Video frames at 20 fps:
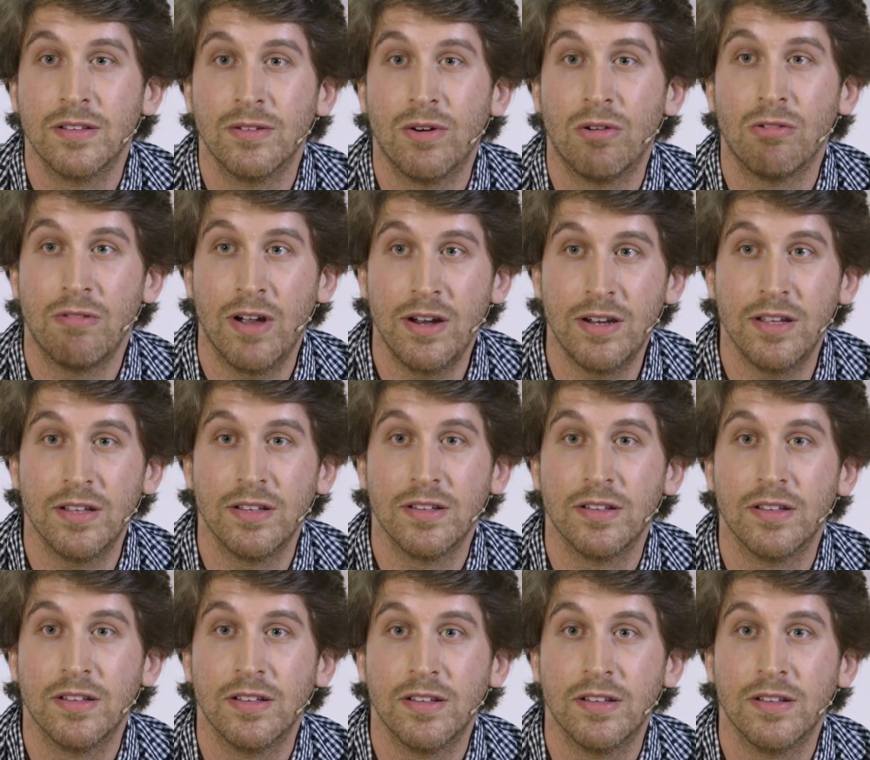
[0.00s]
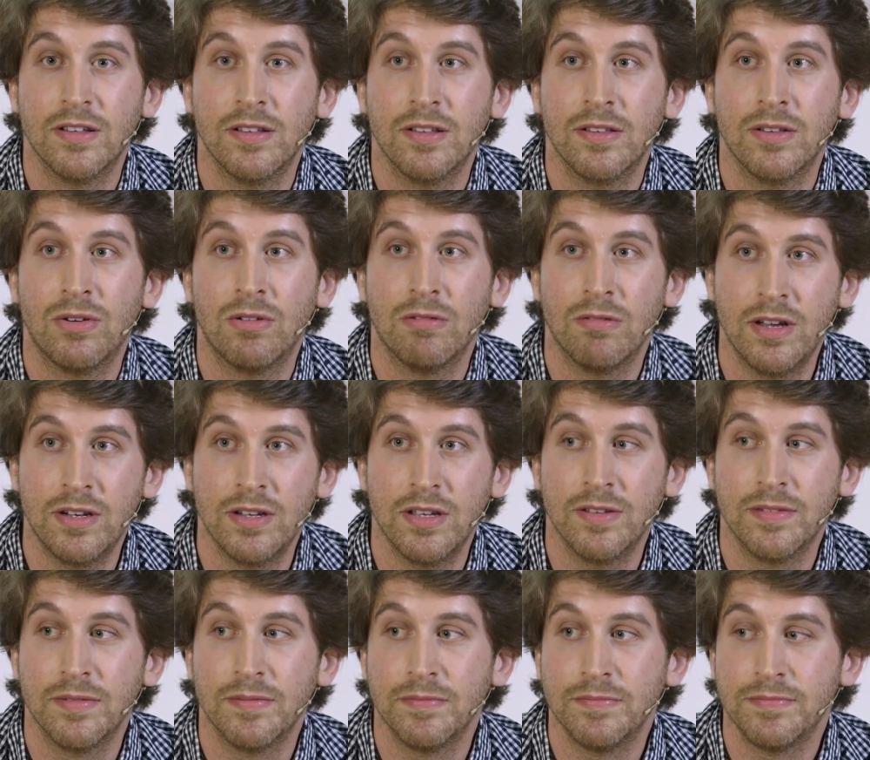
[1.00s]
Already. Already.
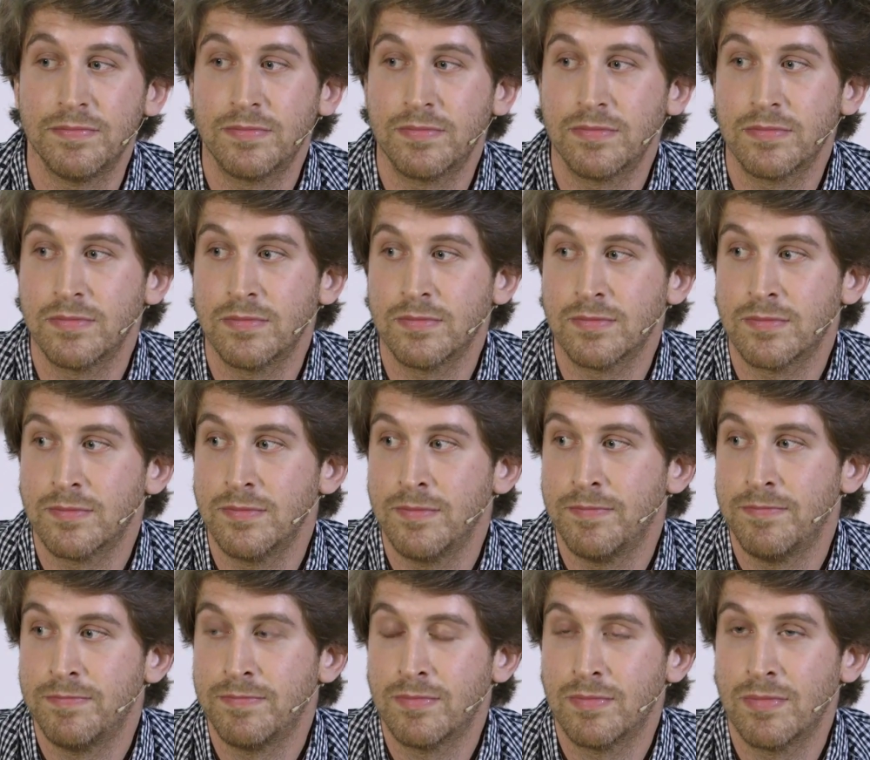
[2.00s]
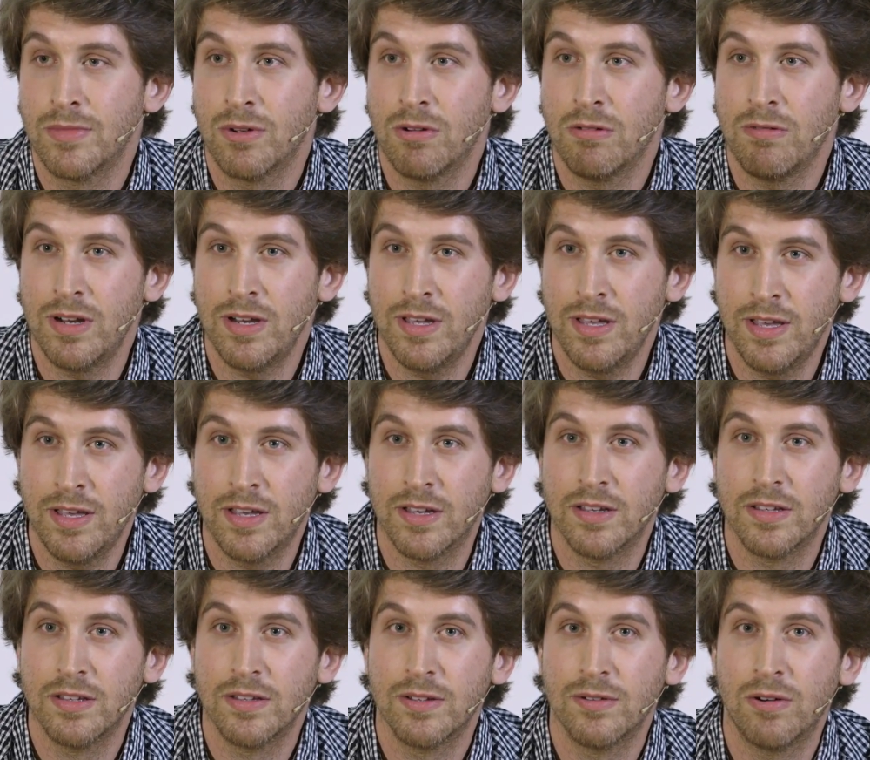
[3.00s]
Already here.
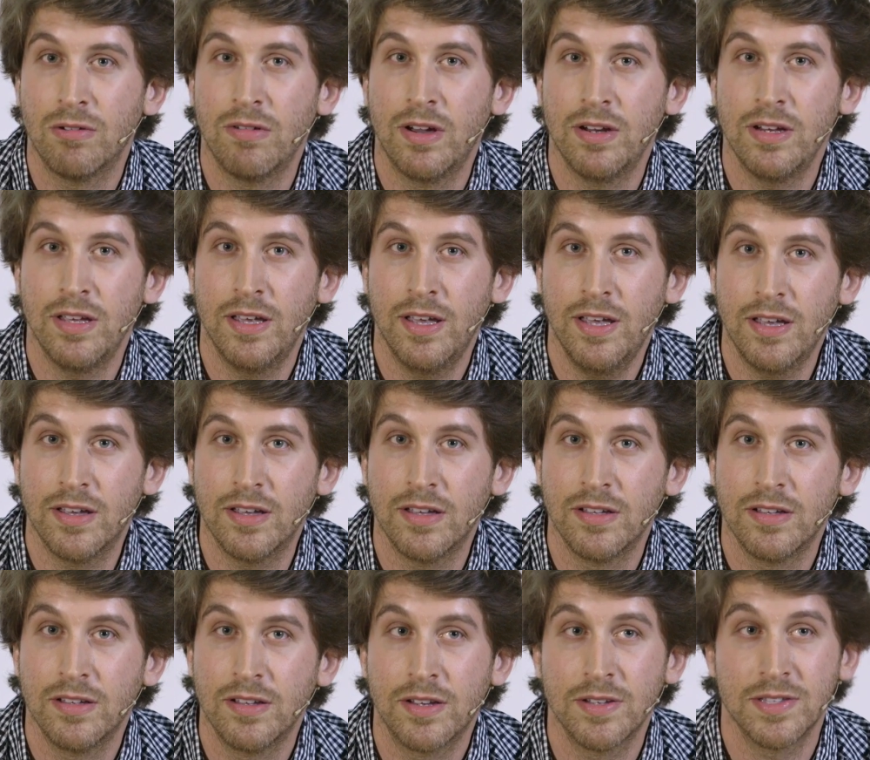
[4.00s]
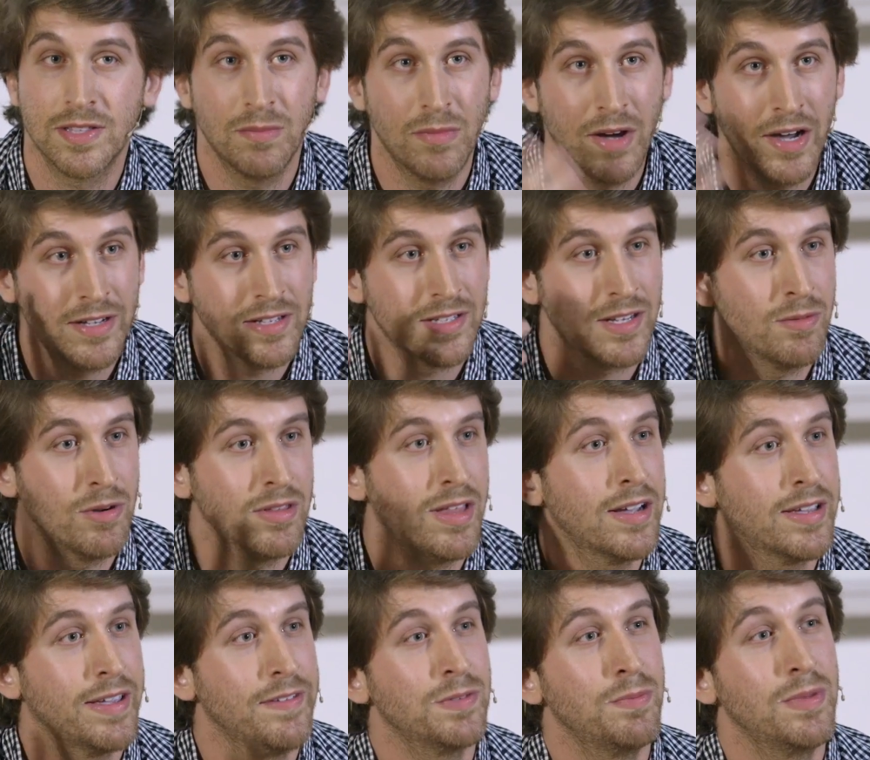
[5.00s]
Already here. Because the mind is like, well,
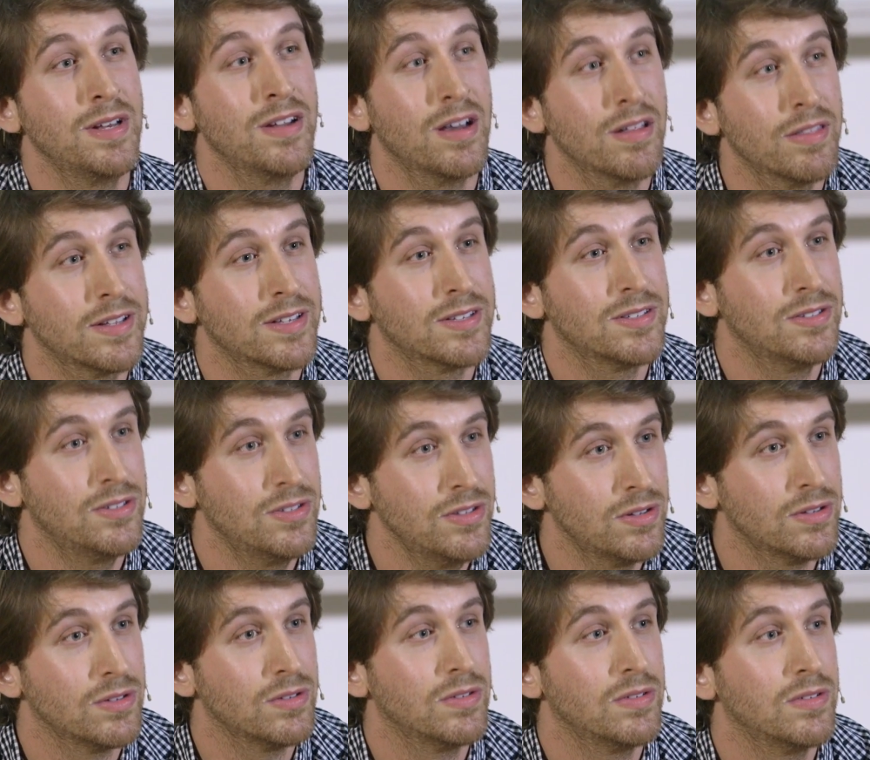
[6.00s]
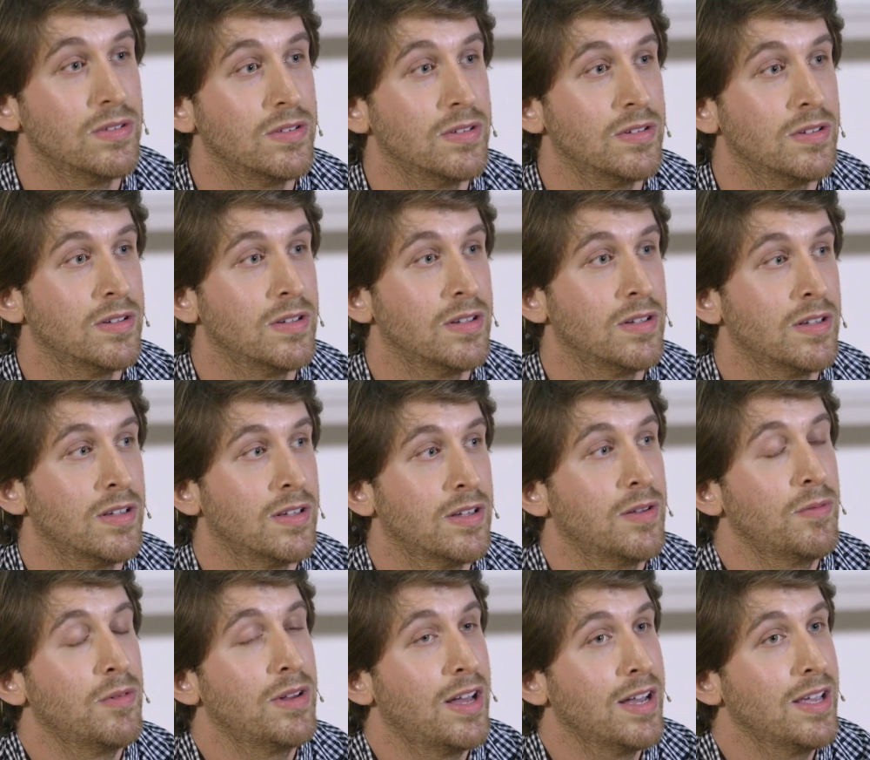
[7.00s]
that gives me nothing to do.
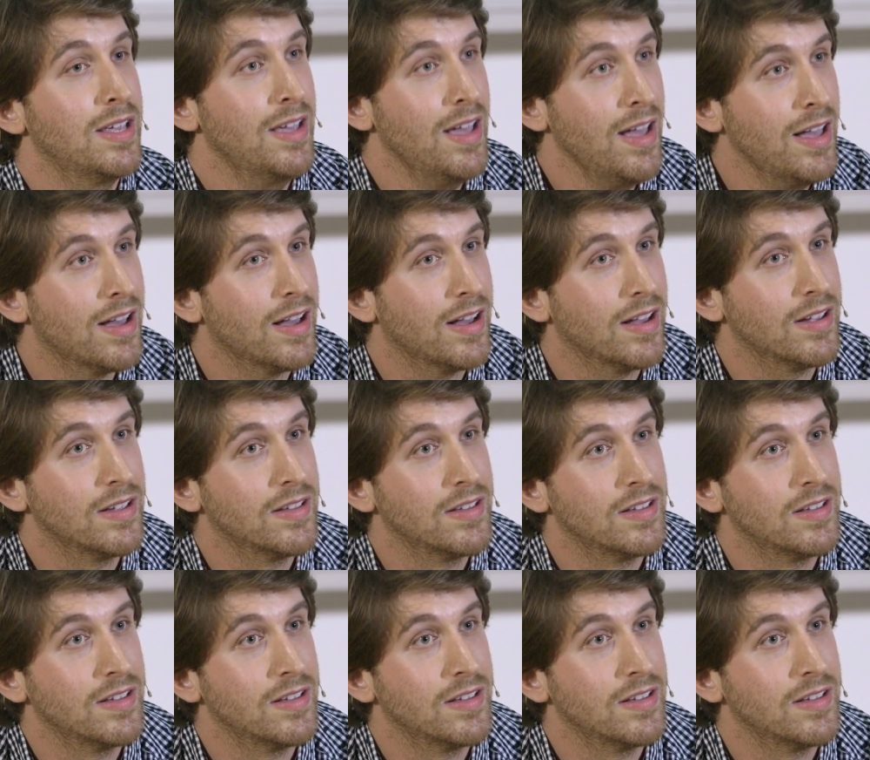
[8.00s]
And we're like, yeah.